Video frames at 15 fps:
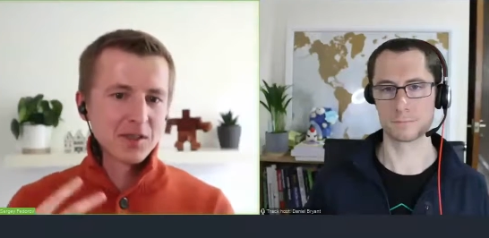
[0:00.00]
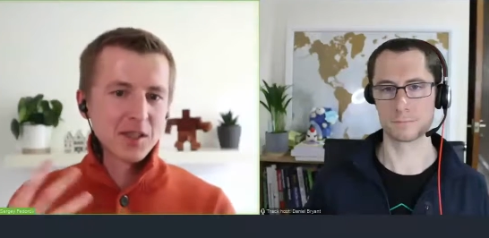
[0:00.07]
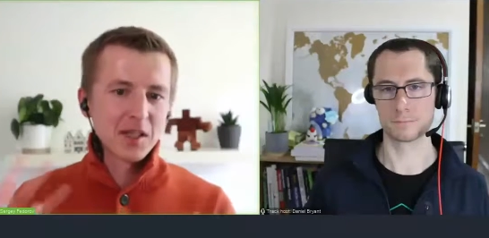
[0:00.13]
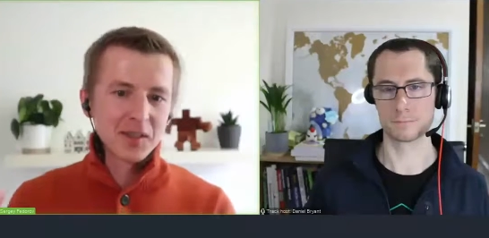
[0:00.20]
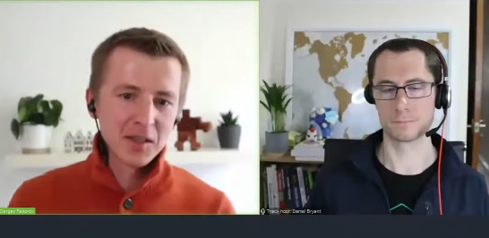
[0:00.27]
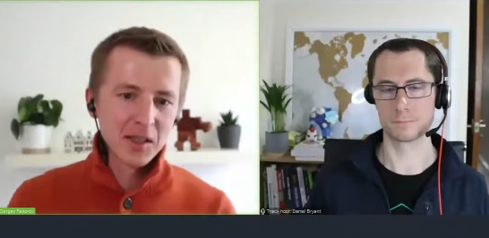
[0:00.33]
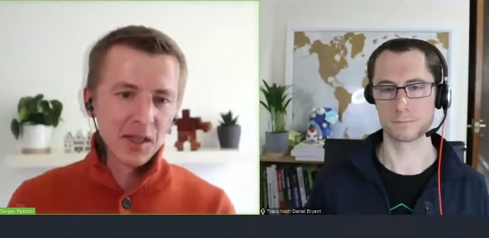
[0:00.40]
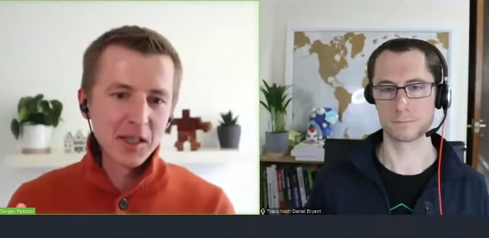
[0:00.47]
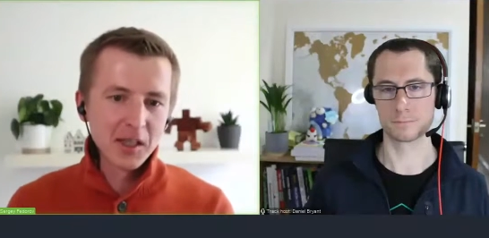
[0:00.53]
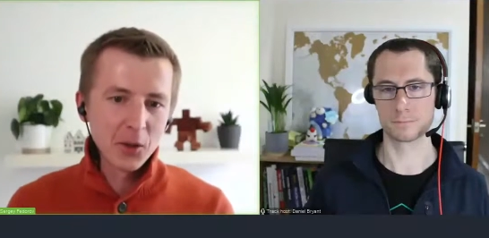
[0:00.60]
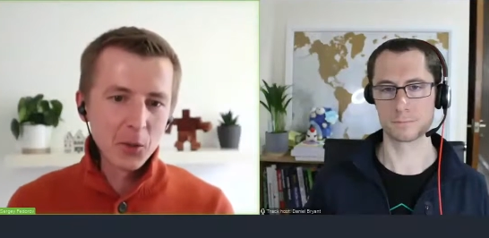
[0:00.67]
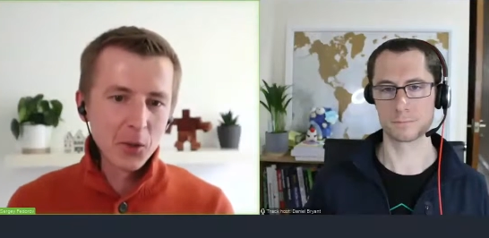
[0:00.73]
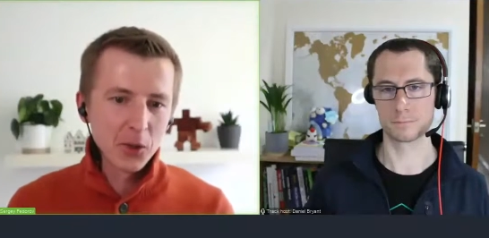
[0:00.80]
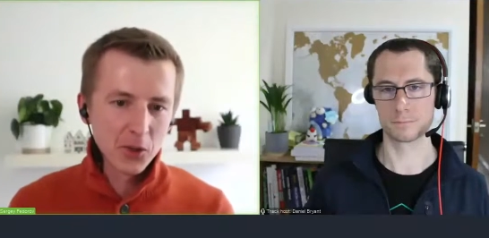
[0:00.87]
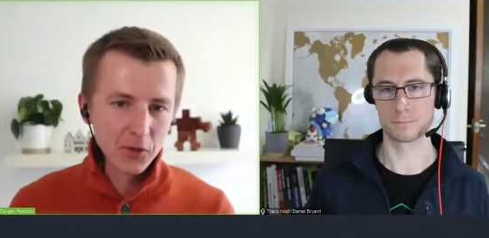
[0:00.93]
Speaker 1: tested any
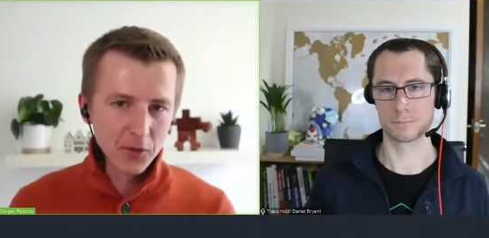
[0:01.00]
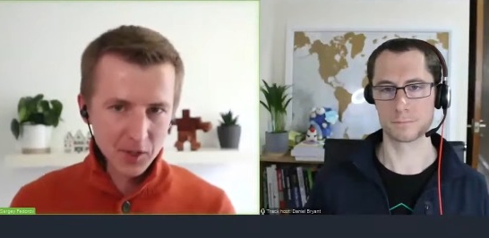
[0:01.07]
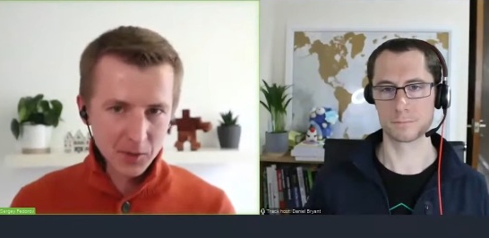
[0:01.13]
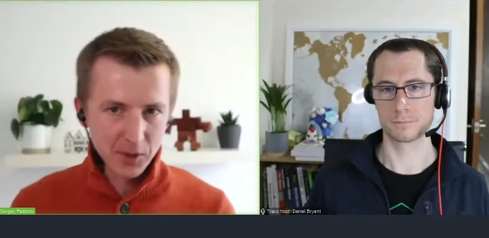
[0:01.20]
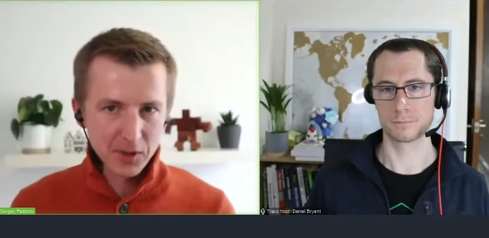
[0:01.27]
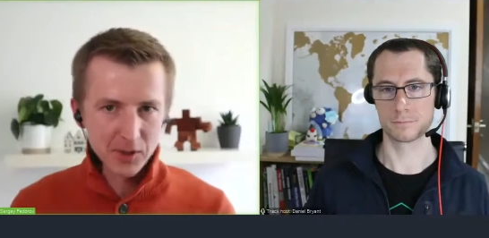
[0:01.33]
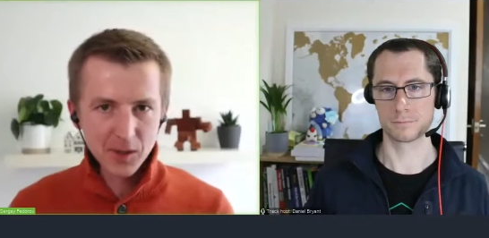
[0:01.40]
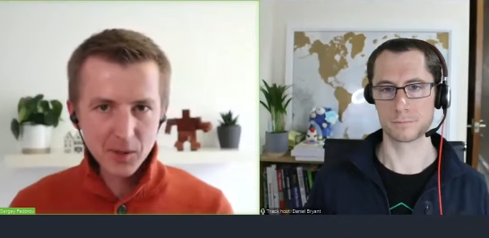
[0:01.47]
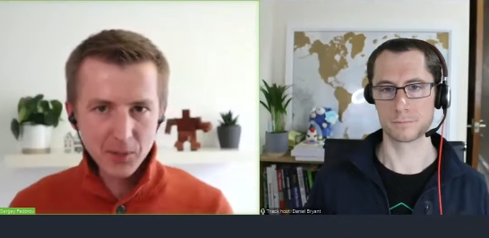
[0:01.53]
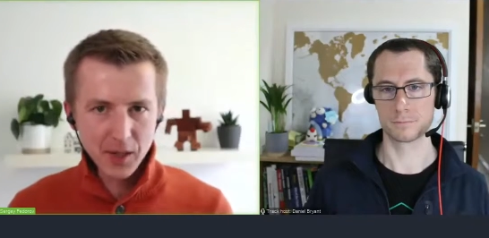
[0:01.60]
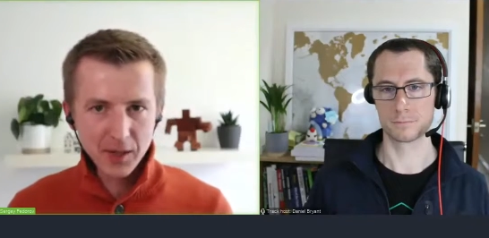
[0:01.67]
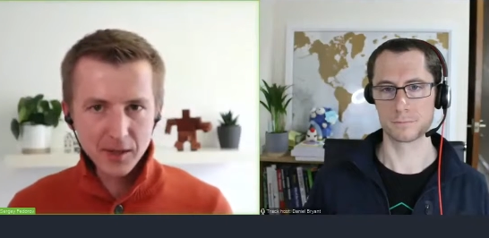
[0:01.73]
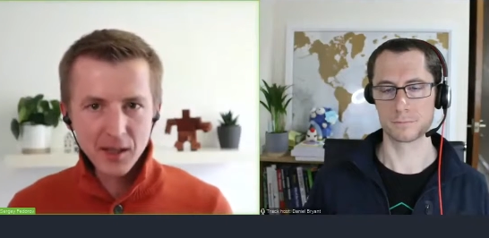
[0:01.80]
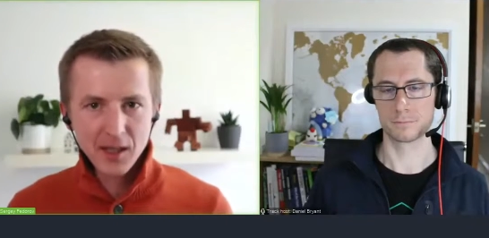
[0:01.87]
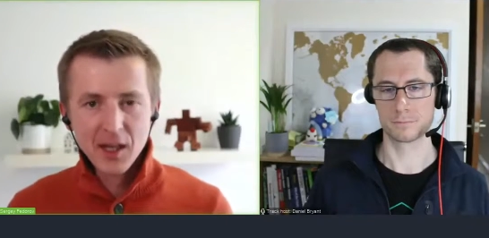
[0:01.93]
qualitative experience
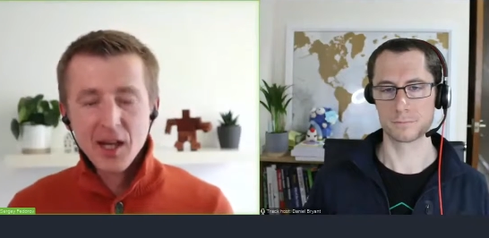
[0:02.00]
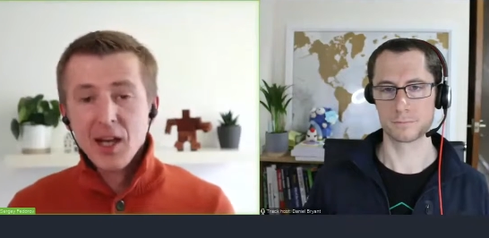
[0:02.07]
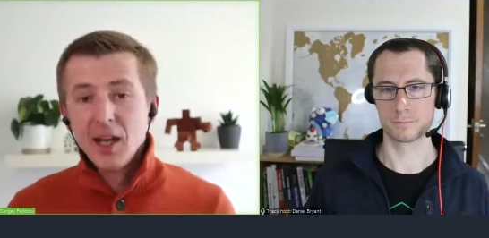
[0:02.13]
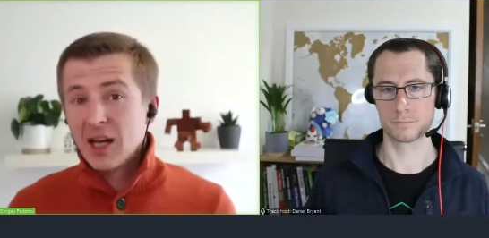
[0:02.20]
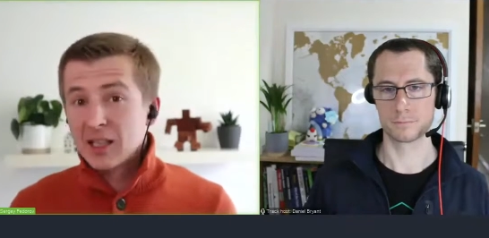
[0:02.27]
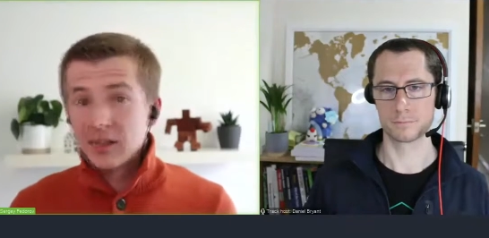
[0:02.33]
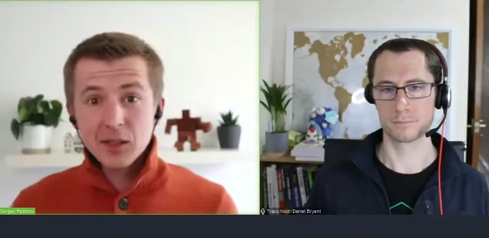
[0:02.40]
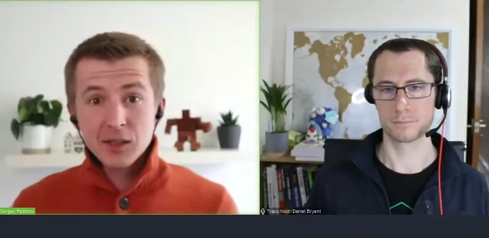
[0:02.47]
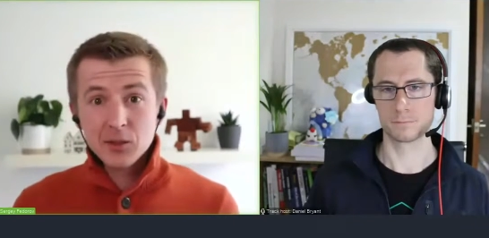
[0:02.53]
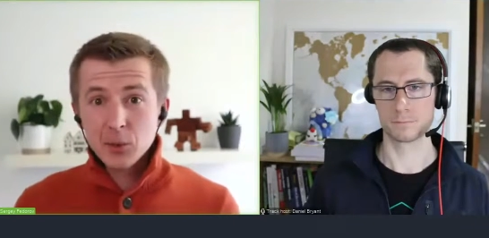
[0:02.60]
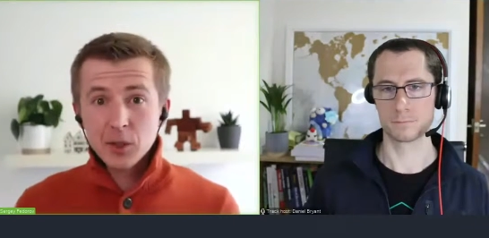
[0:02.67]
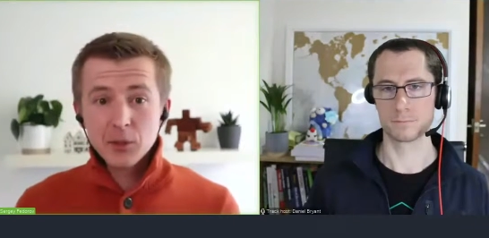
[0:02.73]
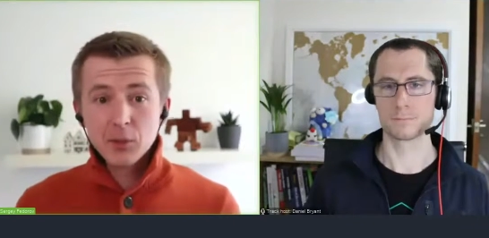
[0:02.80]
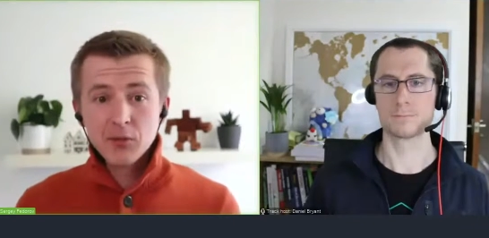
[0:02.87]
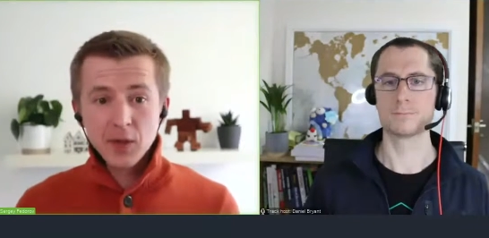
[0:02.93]
impact. And that's
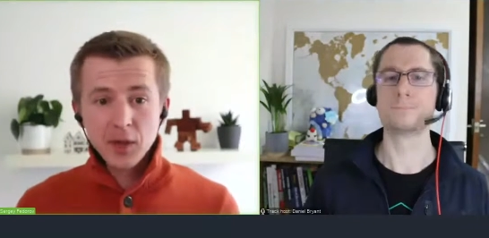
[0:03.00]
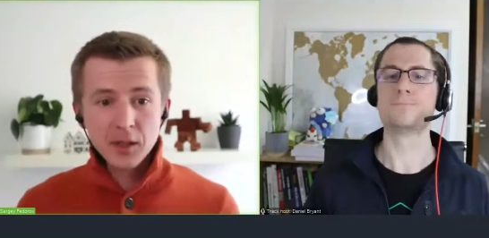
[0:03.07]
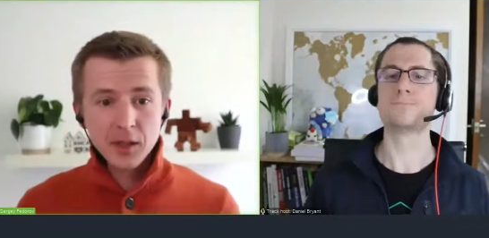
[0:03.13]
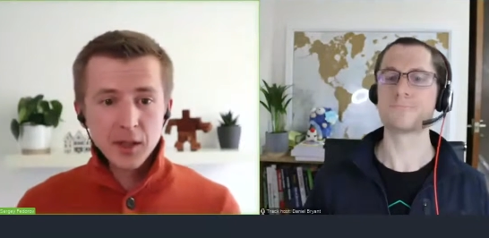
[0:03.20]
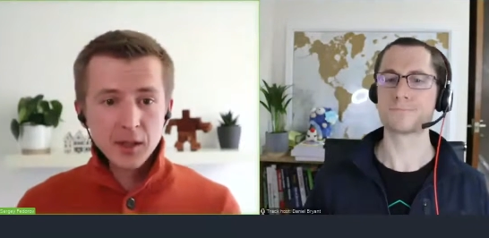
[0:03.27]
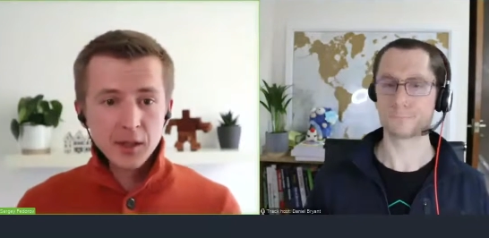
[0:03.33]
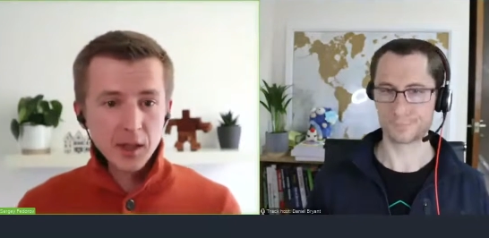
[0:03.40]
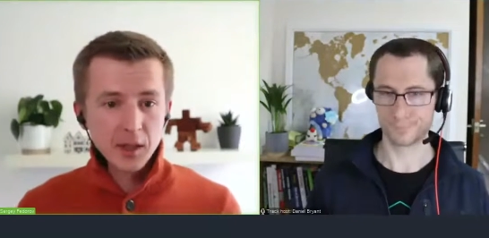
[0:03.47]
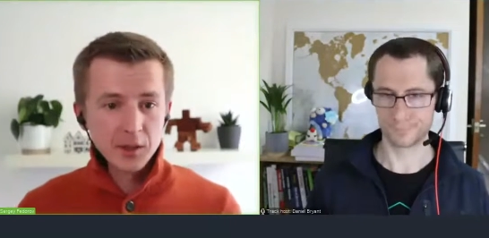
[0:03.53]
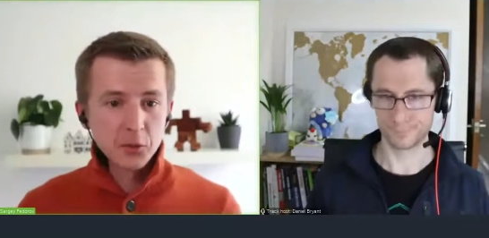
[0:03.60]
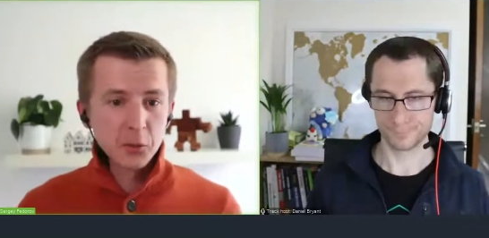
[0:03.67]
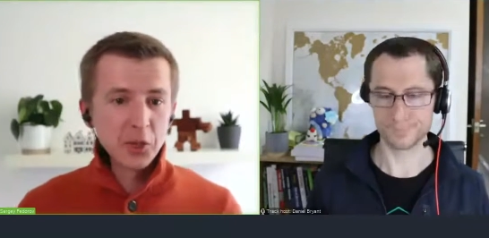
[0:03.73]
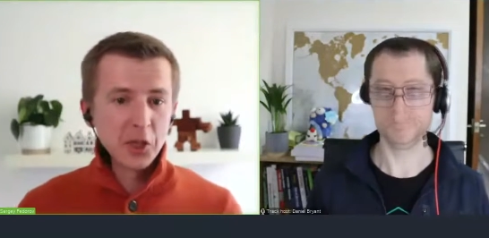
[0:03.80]
where we validated that.